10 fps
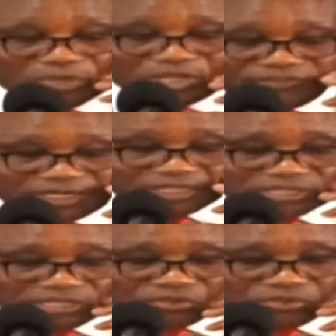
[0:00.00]

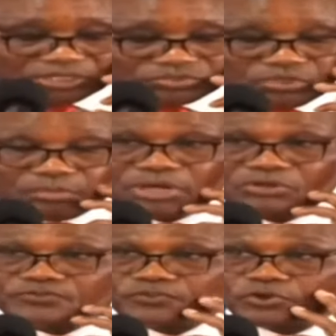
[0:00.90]
governors, I know that you are
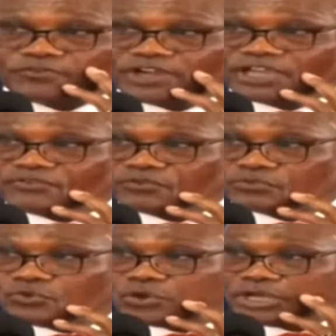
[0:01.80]
about four or five of
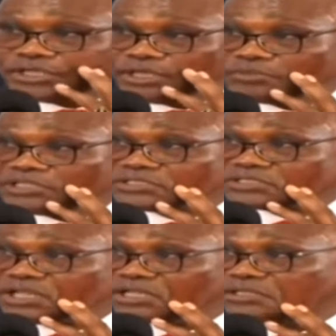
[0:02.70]
you who are here, please
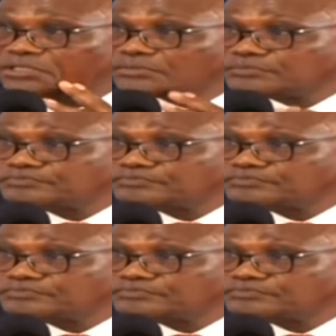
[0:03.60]
stand.